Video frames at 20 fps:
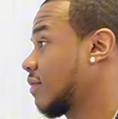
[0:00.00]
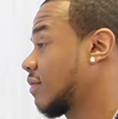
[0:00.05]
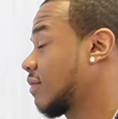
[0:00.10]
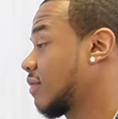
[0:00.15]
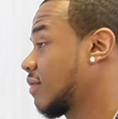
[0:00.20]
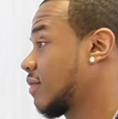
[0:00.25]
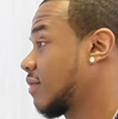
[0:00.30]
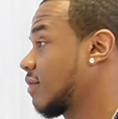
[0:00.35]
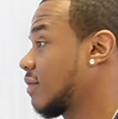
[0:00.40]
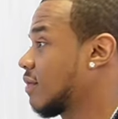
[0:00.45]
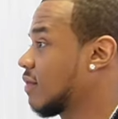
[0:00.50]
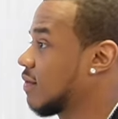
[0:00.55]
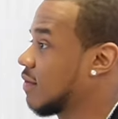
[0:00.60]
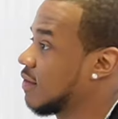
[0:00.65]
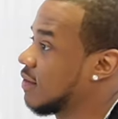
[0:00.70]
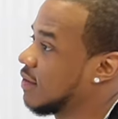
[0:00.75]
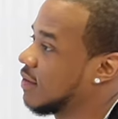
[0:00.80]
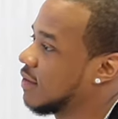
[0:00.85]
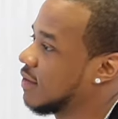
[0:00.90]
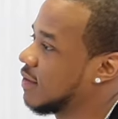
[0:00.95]

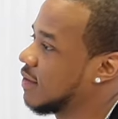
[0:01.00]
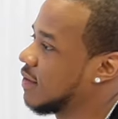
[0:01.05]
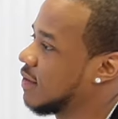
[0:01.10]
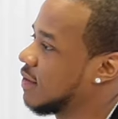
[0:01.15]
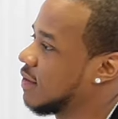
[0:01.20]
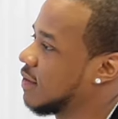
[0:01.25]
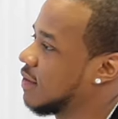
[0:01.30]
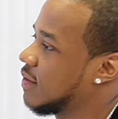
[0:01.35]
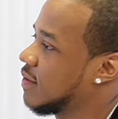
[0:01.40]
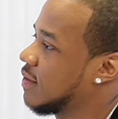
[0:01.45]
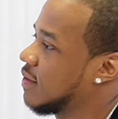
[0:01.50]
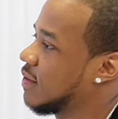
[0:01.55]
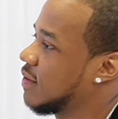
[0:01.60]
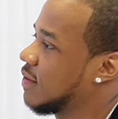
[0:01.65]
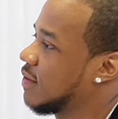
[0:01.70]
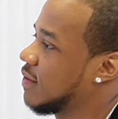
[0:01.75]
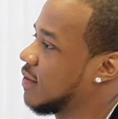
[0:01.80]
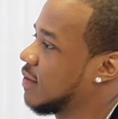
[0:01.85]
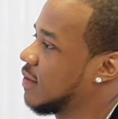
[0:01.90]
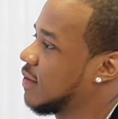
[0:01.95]

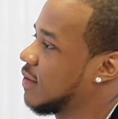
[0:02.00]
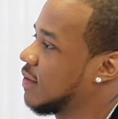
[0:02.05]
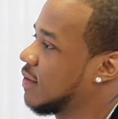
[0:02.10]
This person isn't speaking.